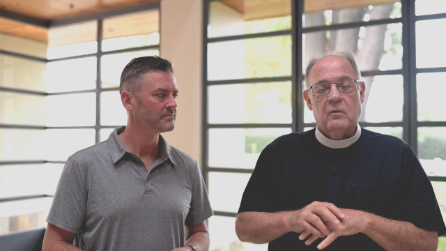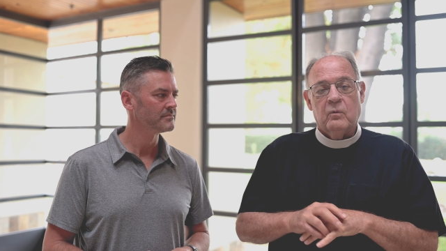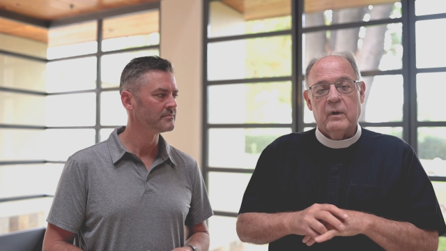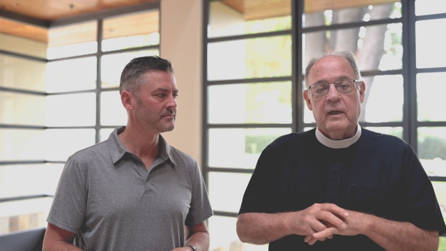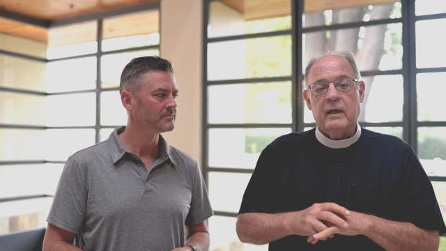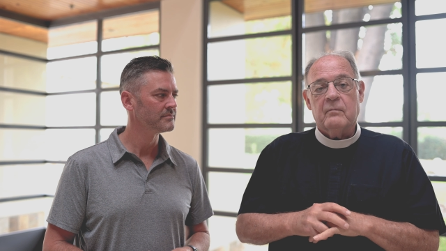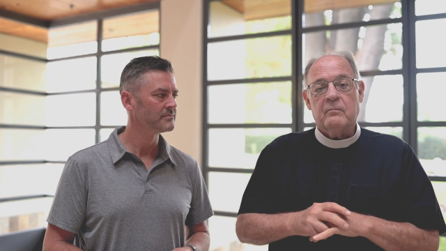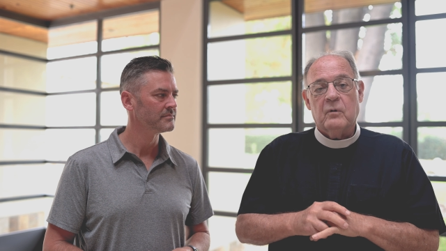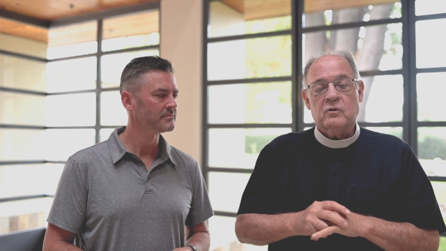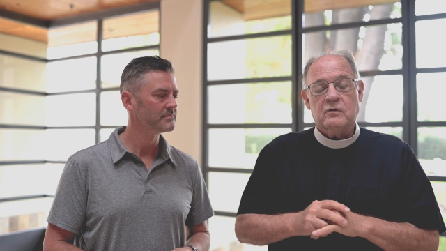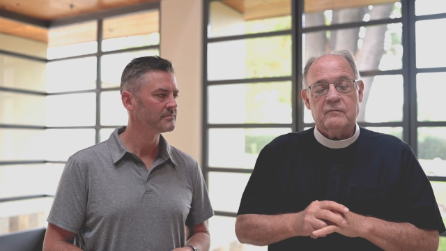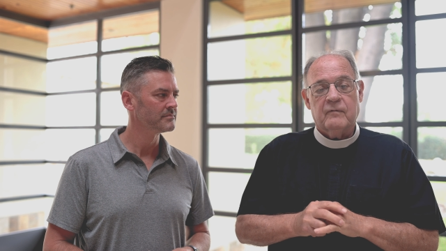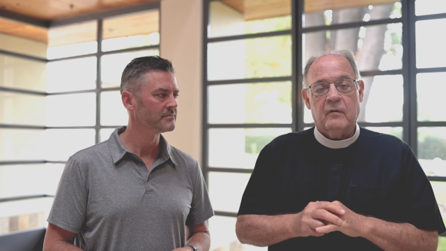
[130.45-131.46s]
Speaker 1: We get
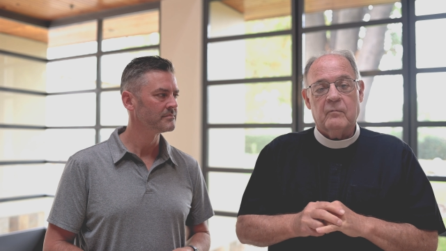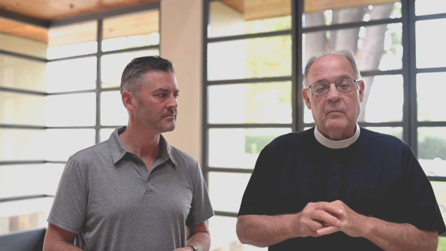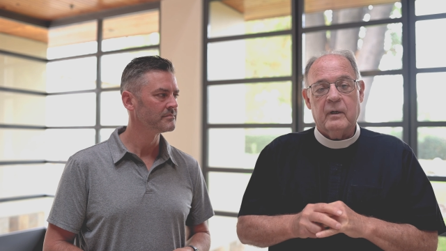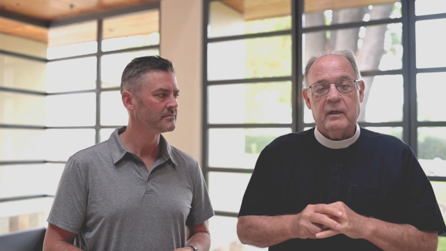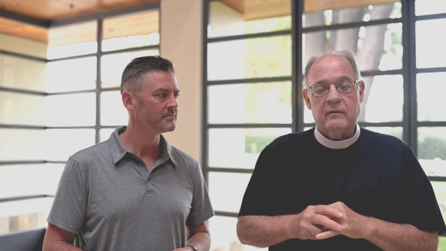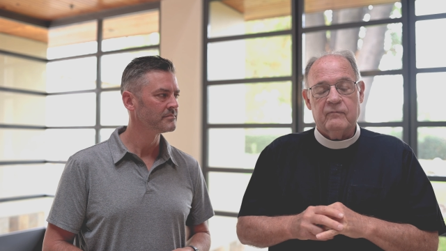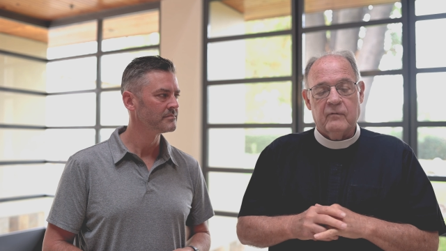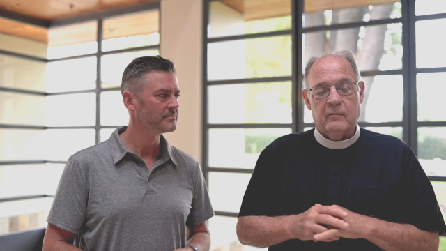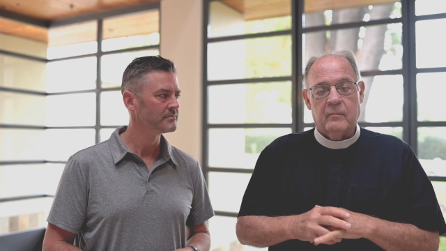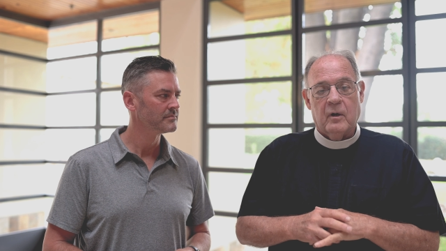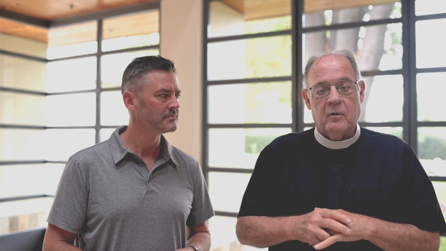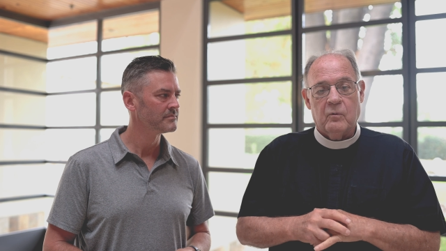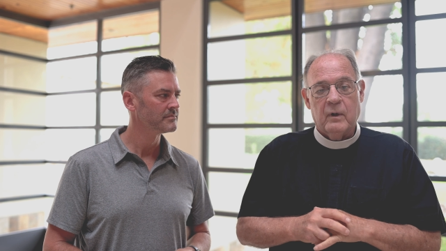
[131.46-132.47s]
most of our money from
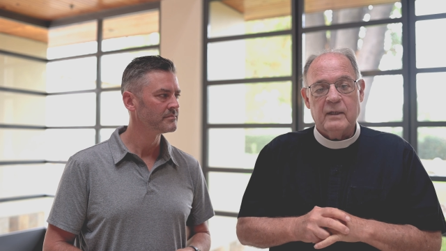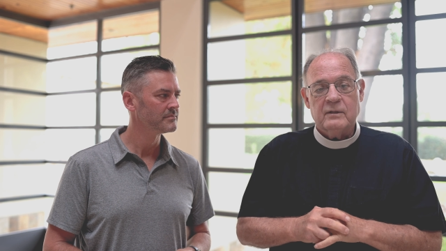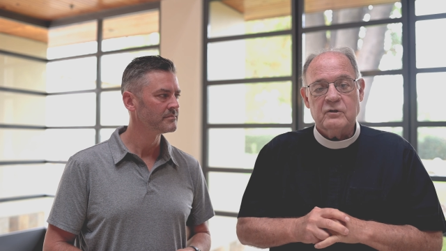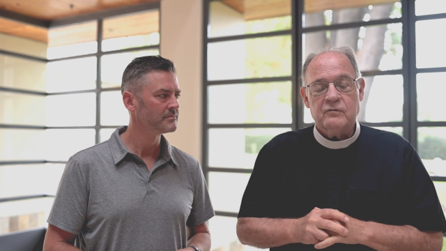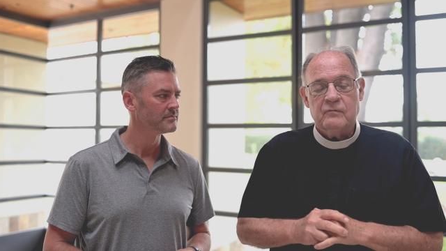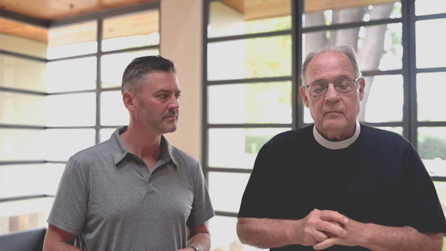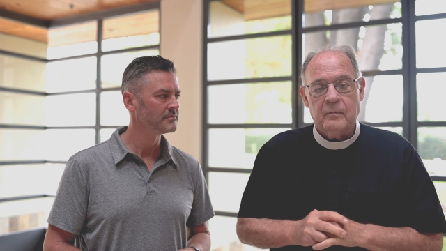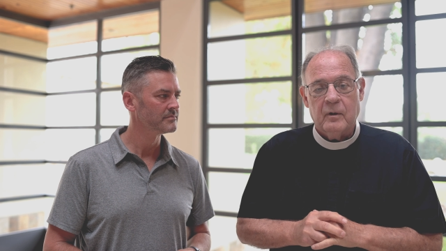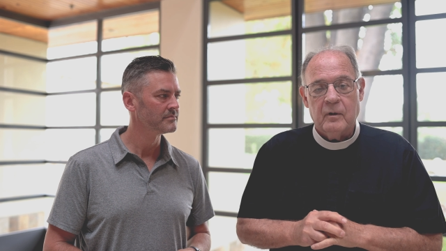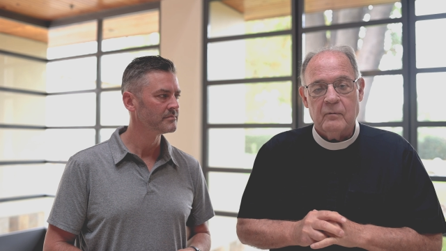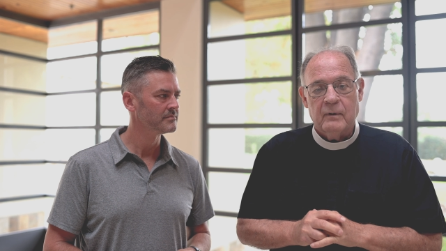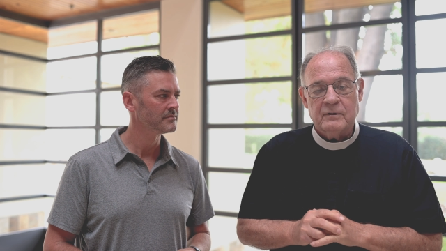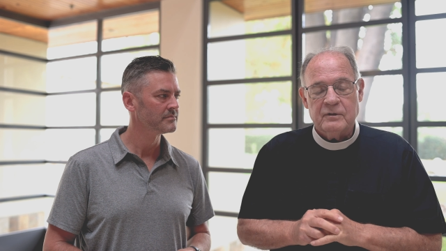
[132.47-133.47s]
our rents, from
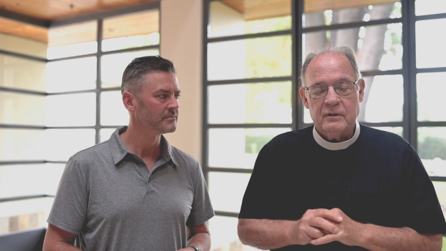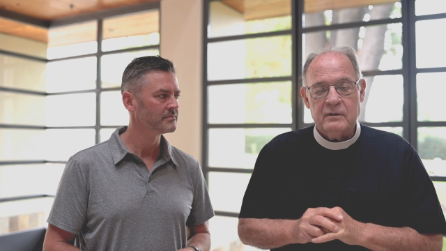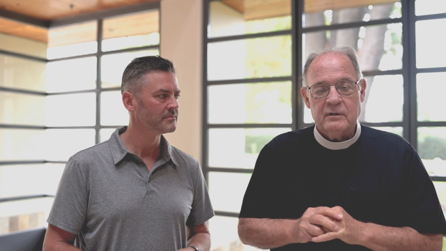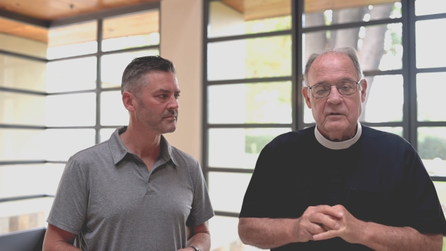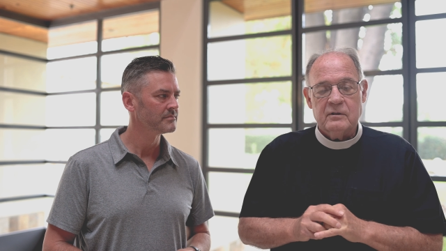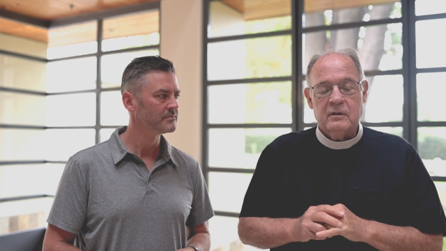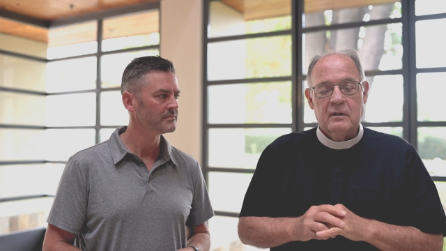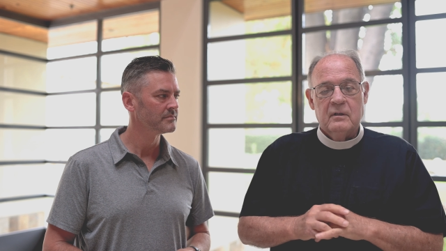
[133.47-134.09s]
our residents,